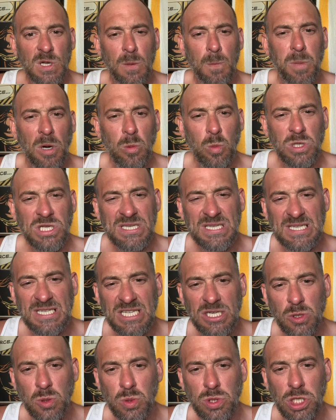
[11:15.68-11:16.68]
But we
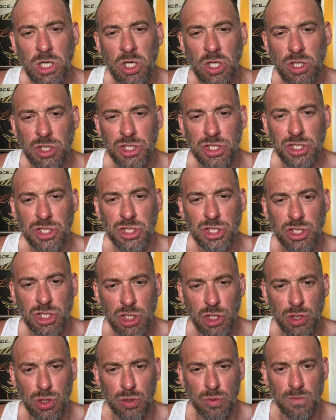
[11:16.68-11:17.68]
still can't
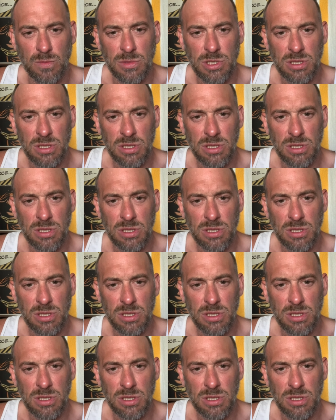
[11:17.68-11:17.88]
assume.